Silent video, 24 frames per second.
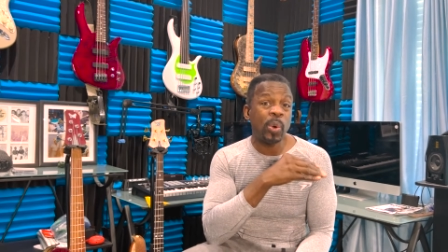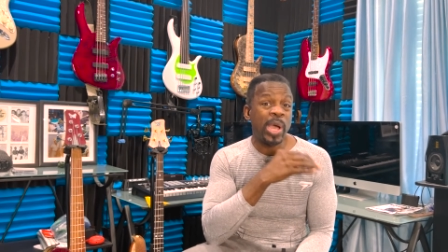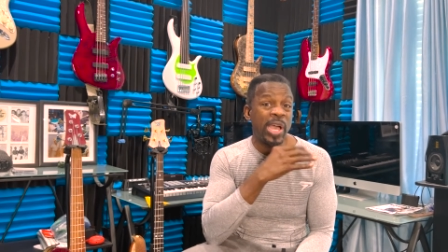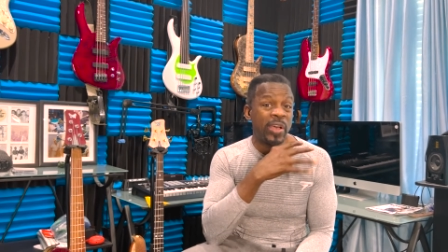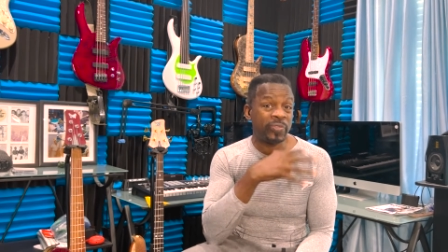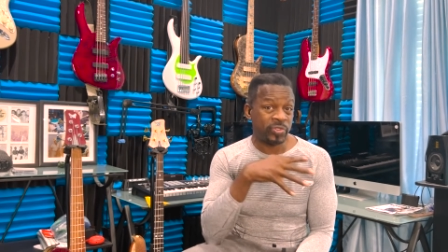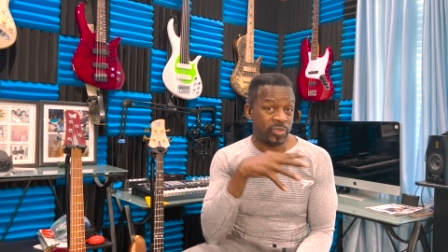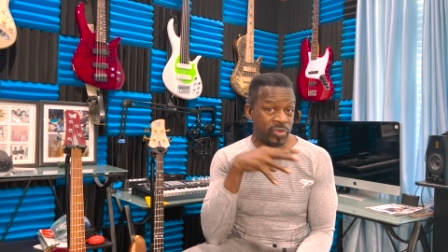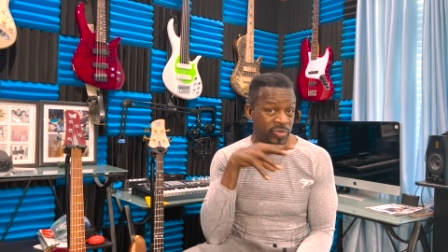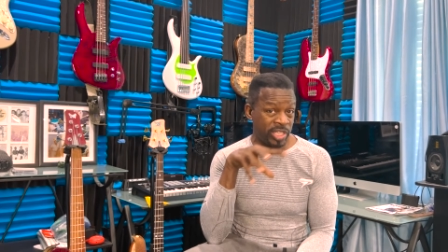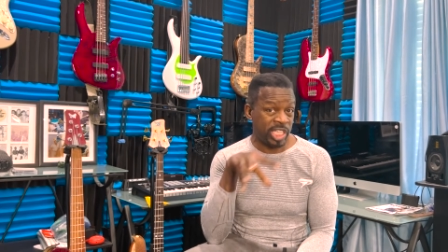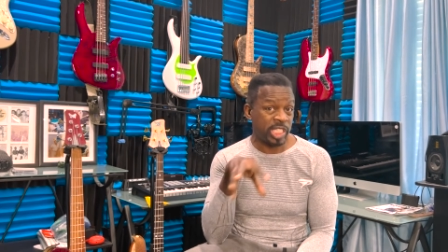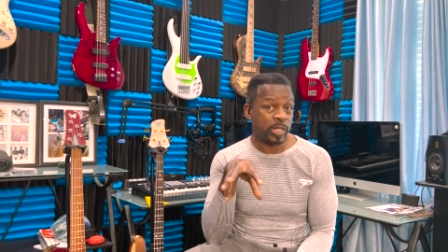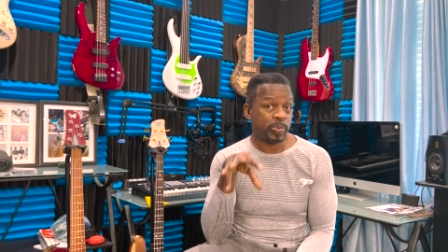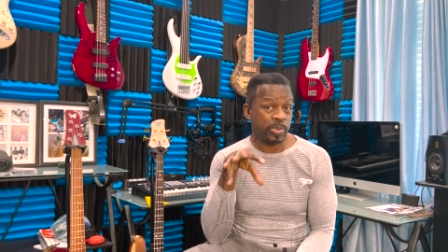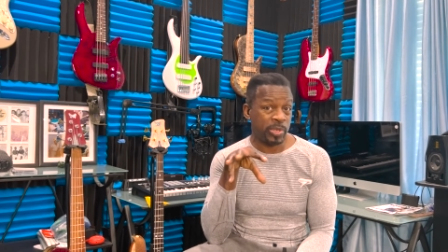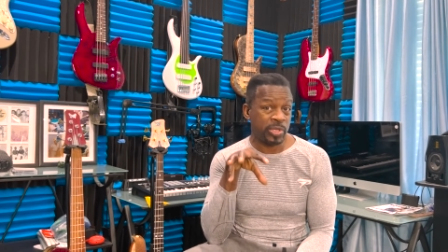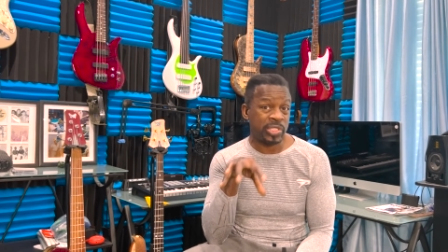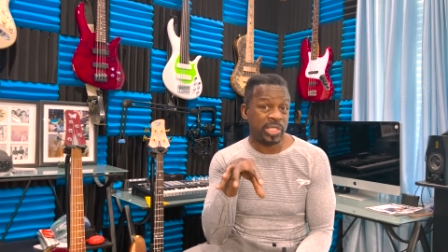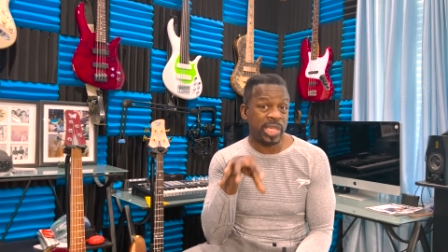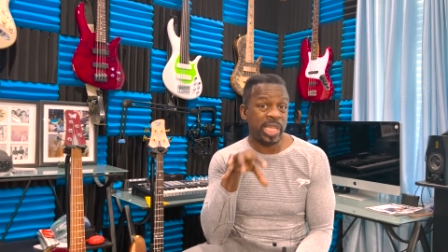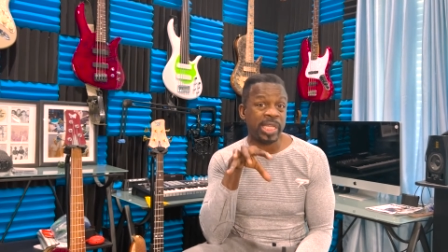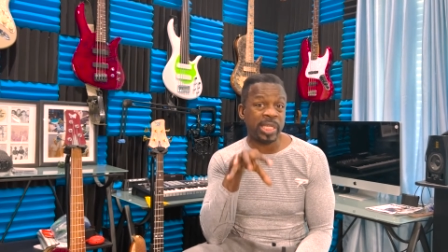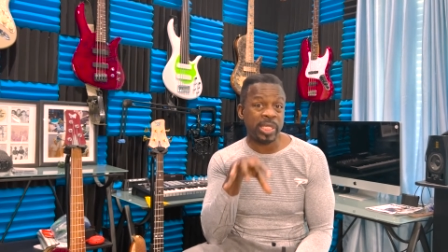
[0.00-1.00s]
after this
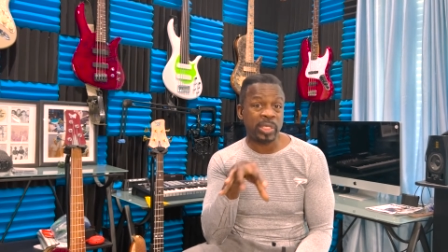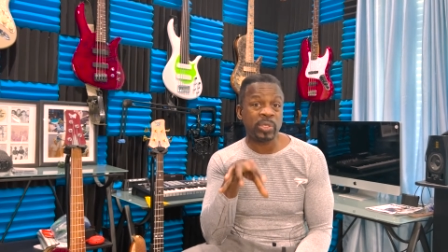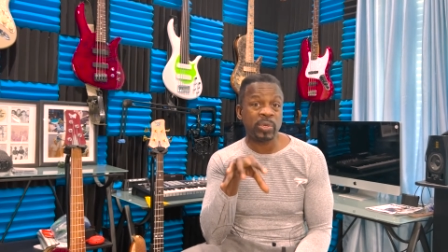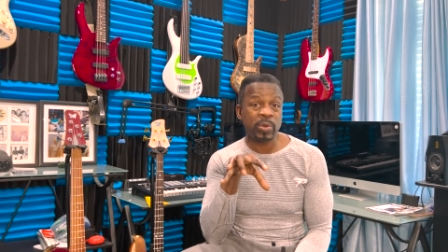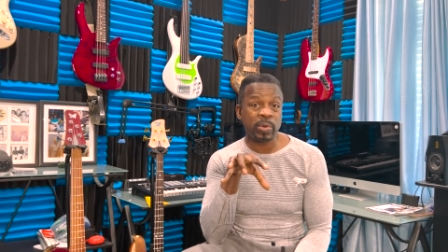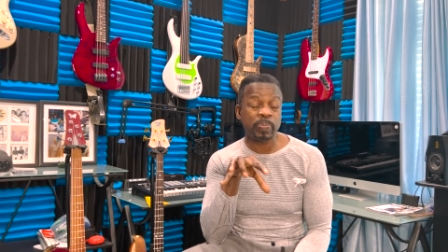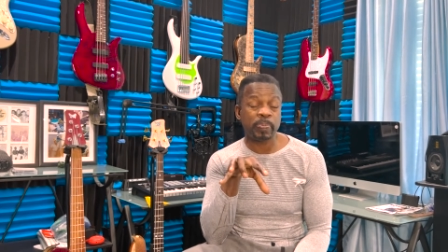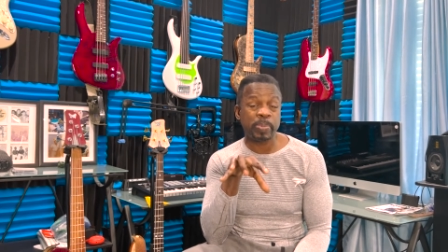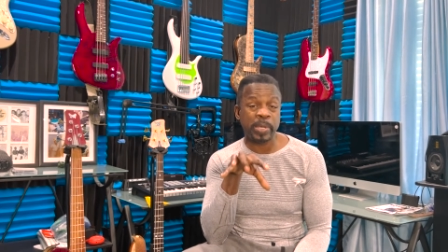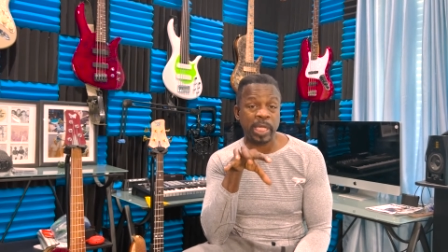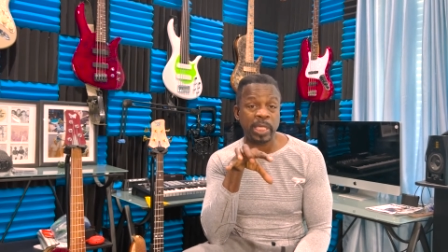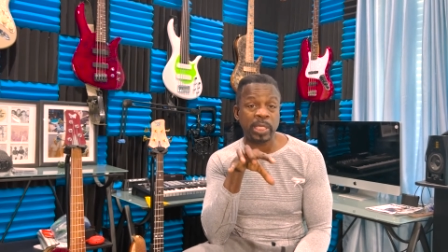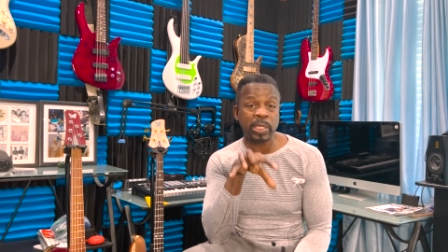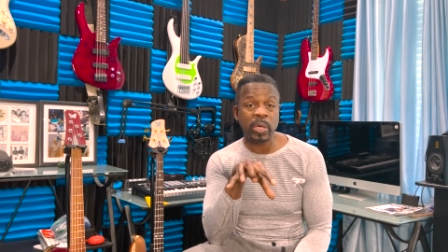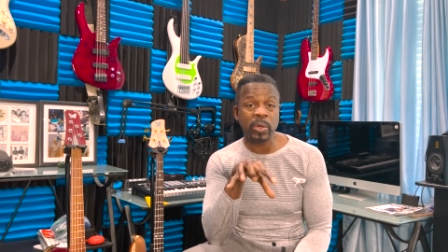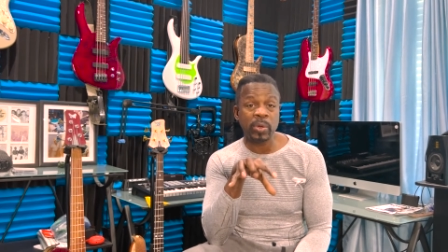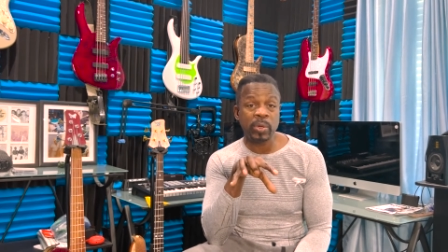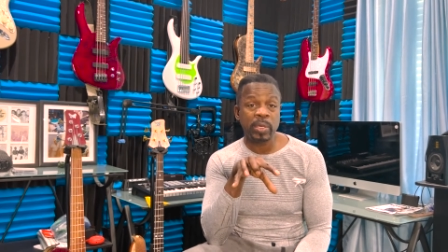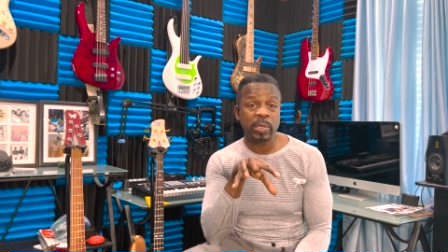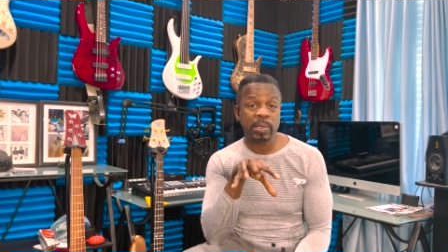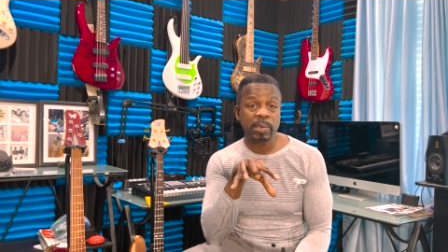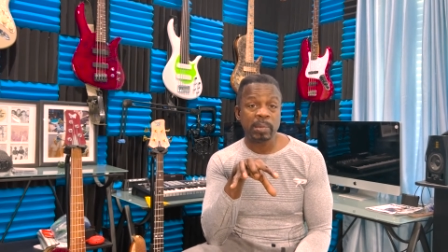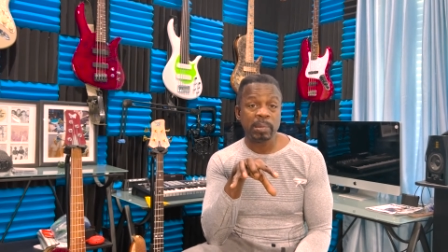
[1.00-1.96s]
particular pillar